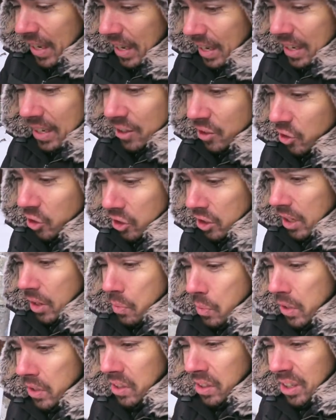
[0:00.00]
And it's just, I
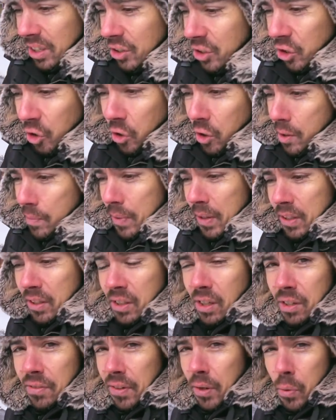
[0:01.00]
wasn't enjoying
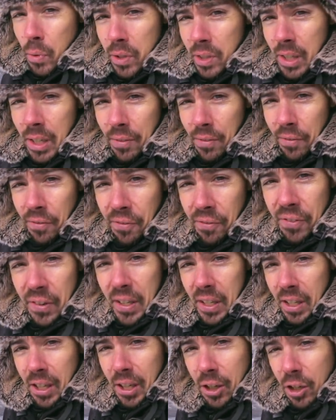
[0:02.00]
myself. I wasn't even
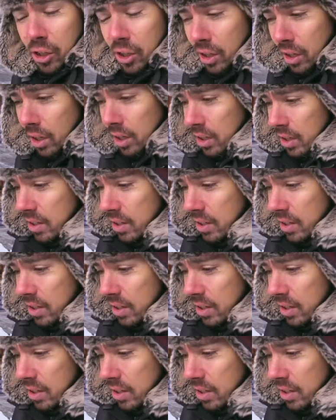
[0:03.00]
feeling good.